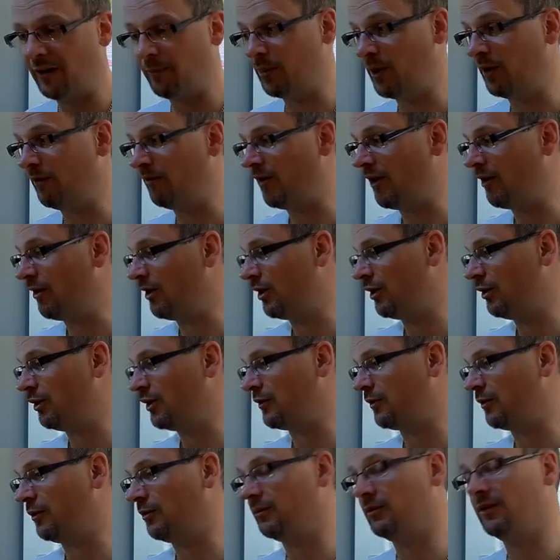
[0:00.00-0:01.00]
Been very
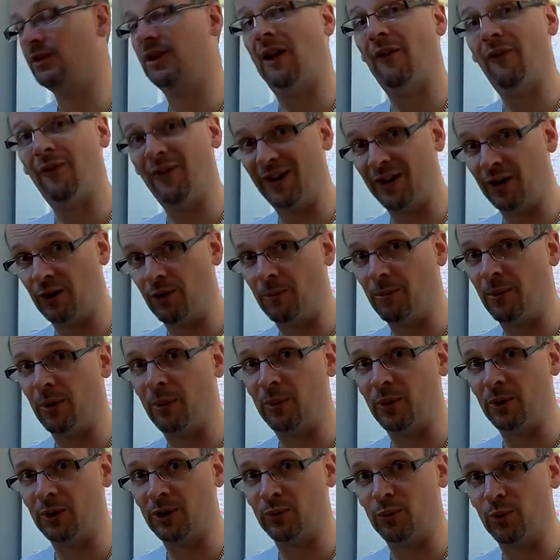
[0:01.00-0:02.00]
useful. Definitely got my
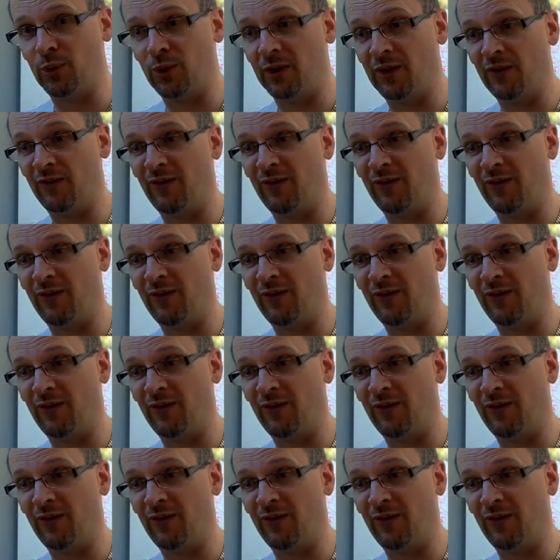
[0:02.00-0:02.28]
money's worth.